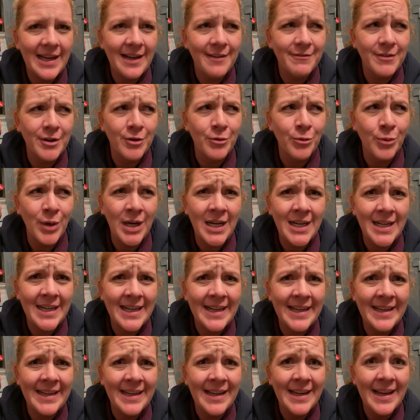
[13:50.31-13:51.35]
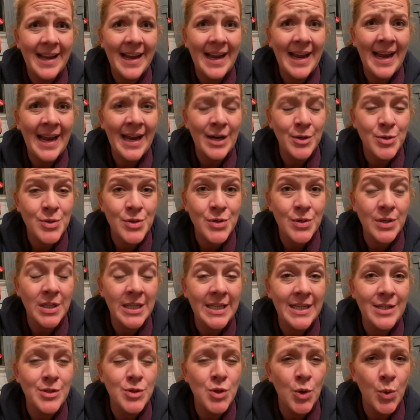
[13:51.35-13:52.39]
of Iran
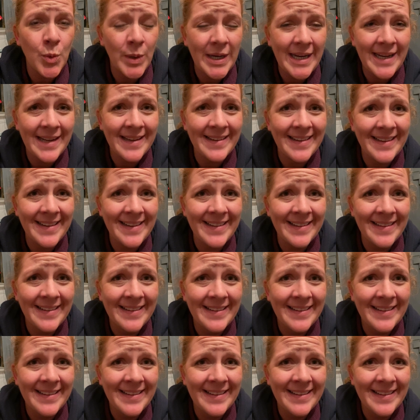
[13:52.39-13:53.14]
actually tweeted